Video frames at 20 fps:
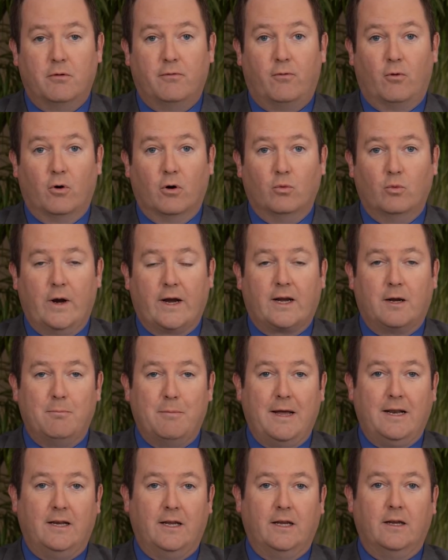before
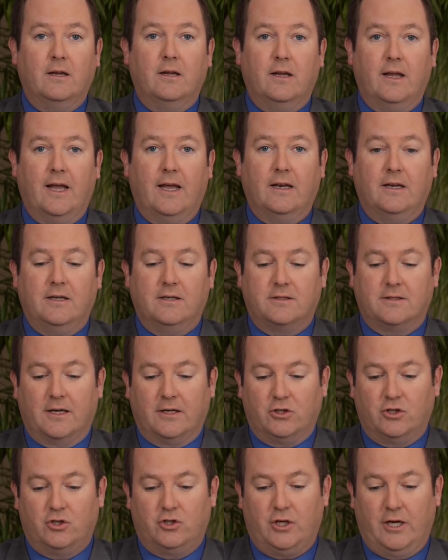recommending any
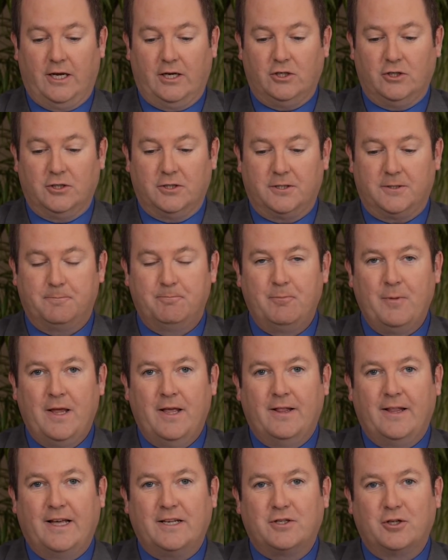such changes.
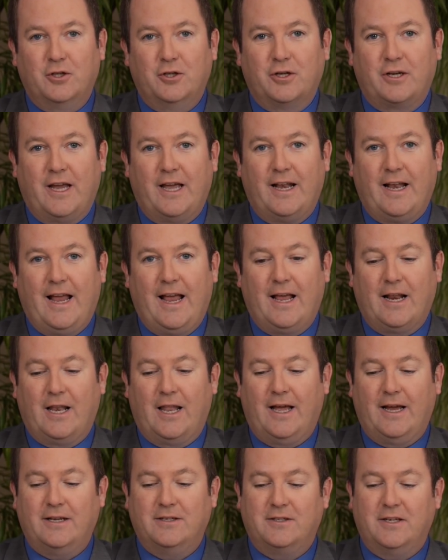That's a look at
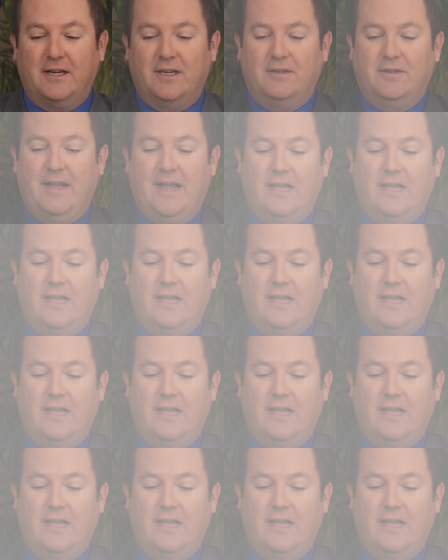headlines in